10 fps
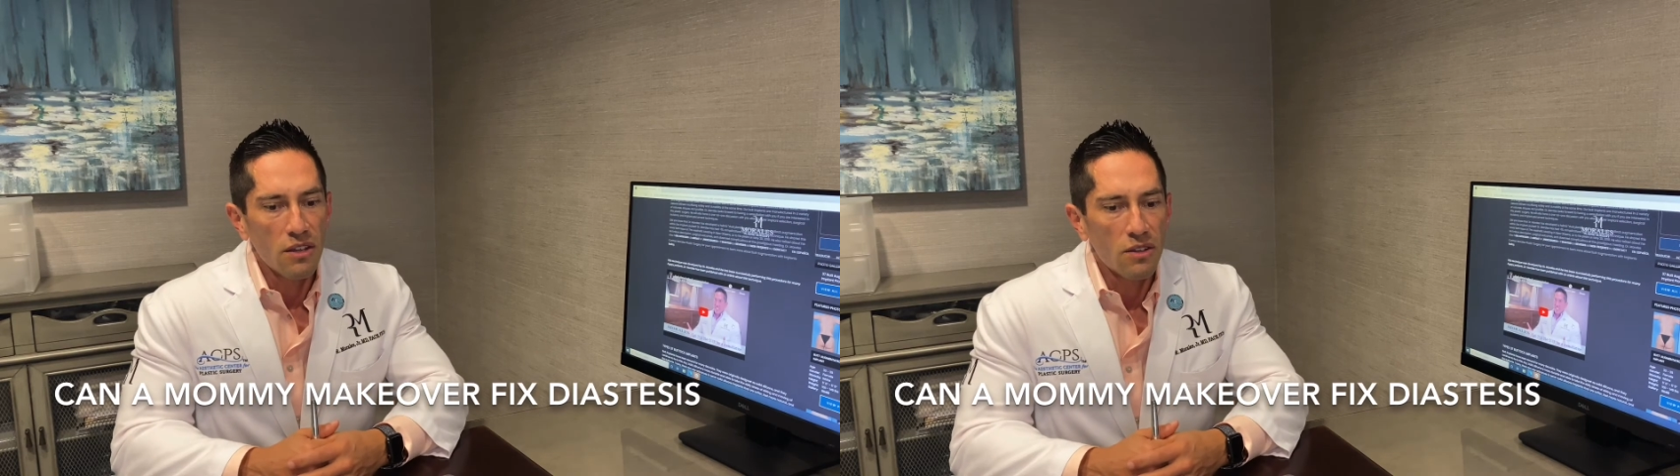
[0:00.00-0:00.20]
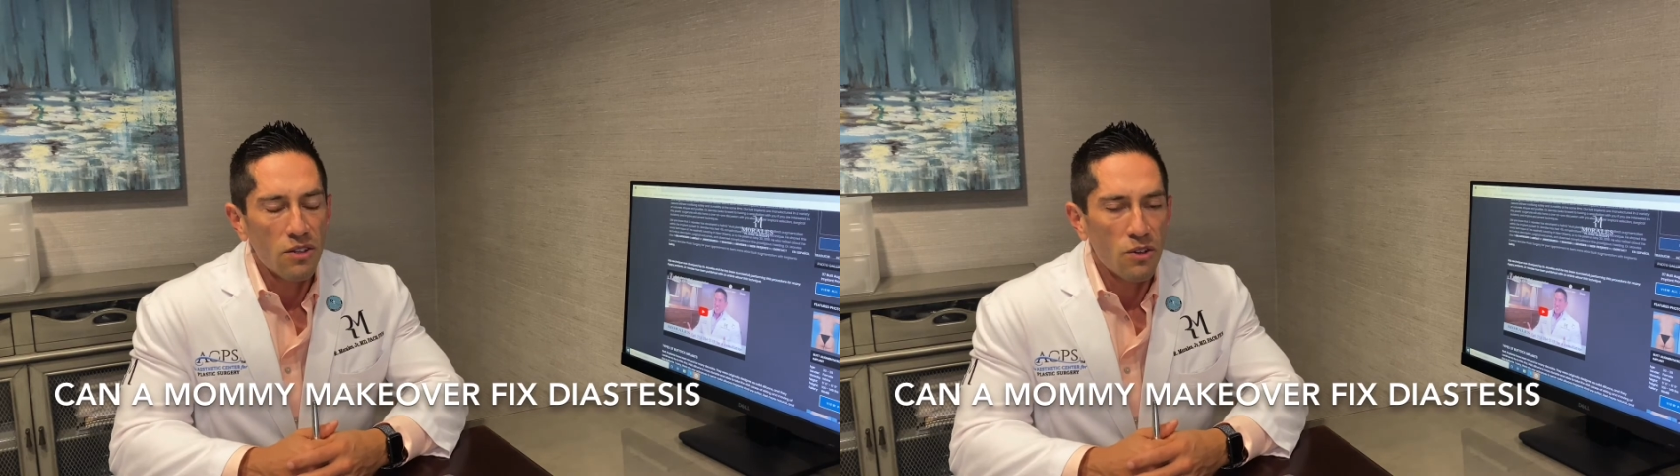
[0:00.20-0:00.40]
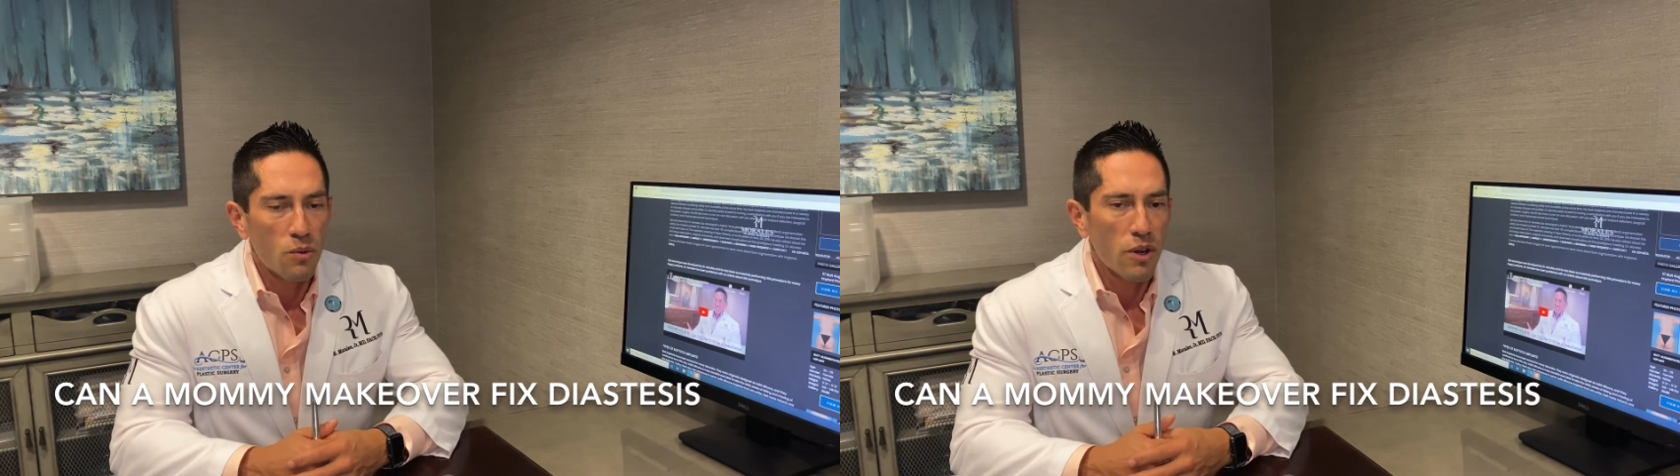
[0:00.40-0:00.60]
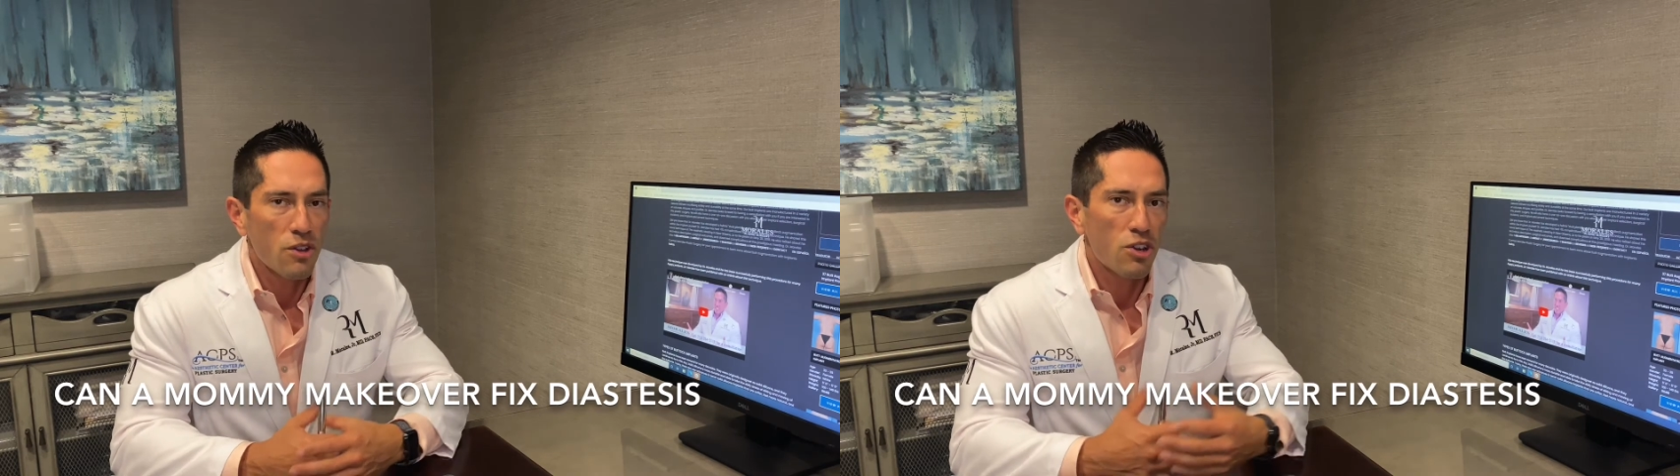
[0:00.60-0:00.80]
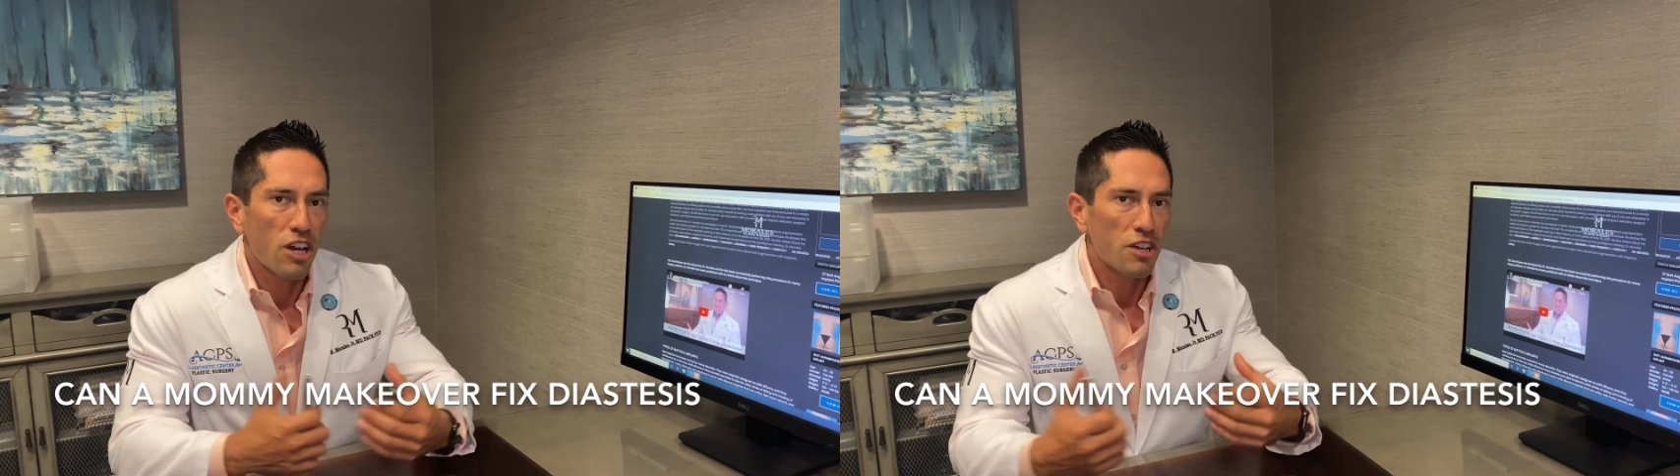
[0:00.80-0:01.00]
You know, whether or
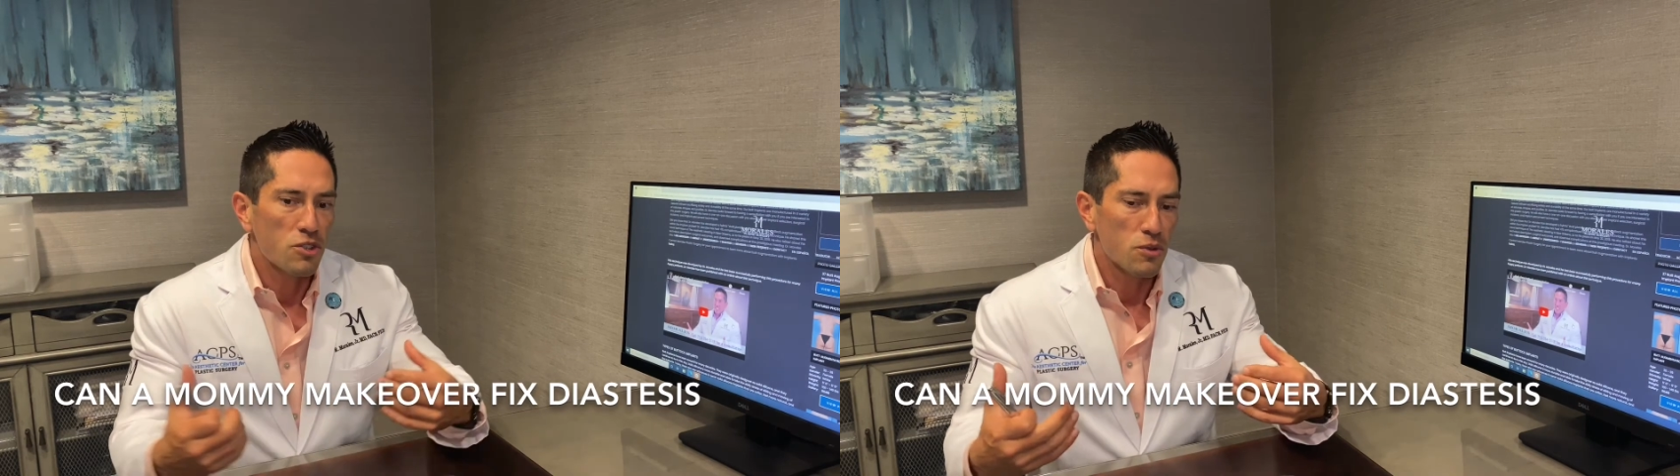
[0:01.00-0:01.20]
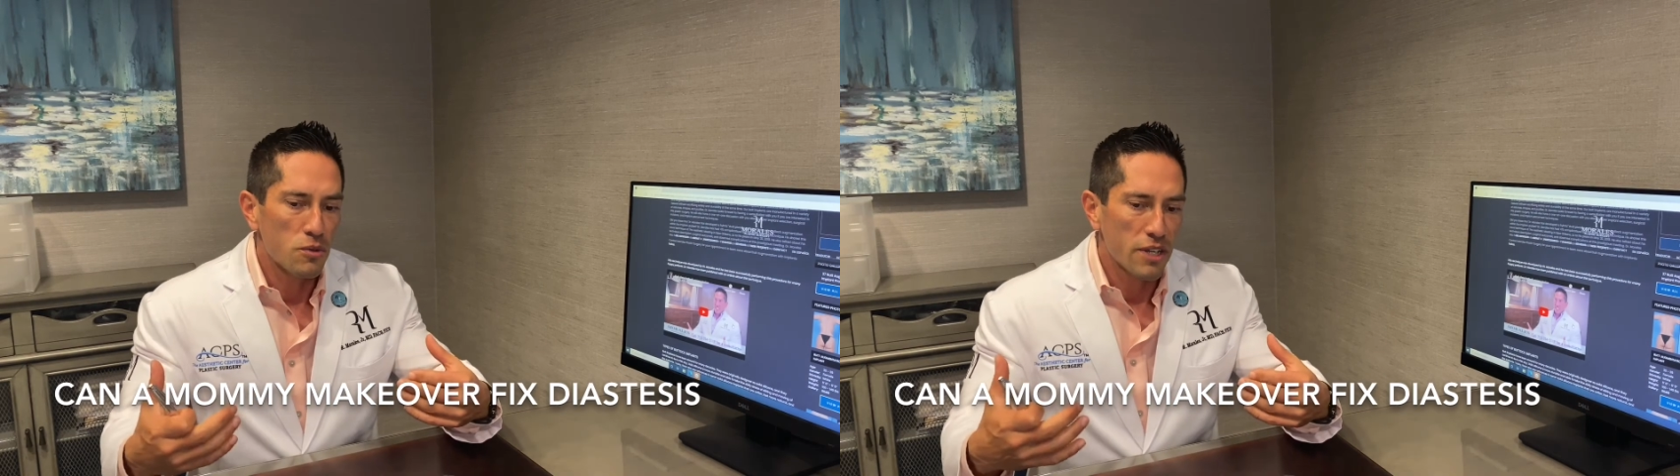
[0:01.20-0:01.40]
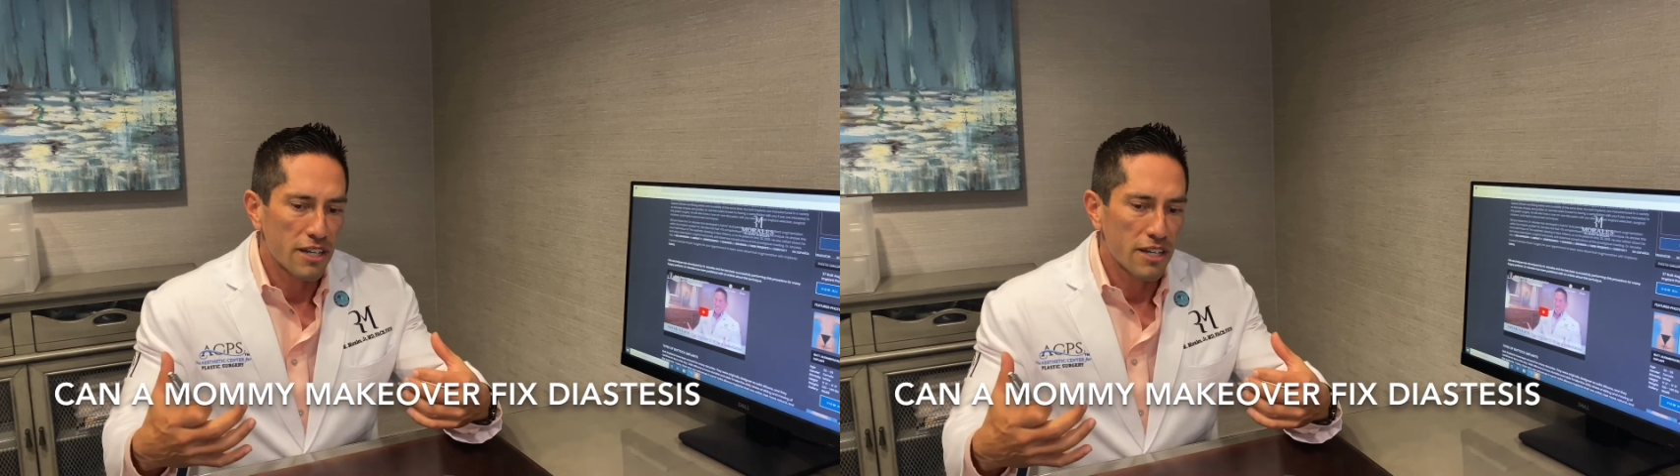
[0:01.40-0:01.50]
not you kind